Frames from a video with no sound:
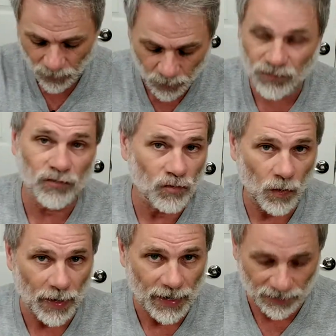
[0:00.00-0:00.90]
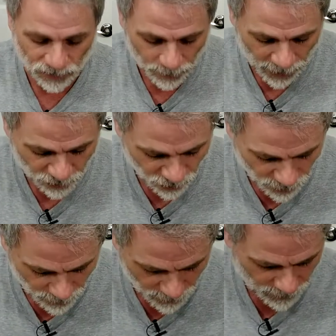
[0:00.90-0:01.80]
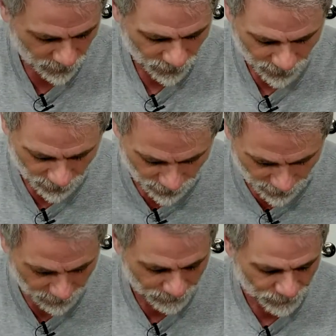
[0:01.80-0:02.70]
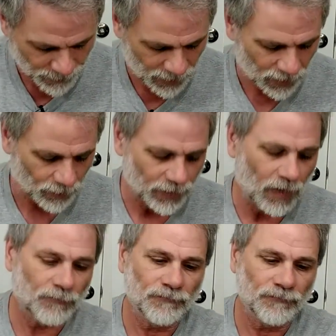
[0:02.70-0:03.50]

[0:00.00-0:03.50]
which you know I hate so much. All right, here we go.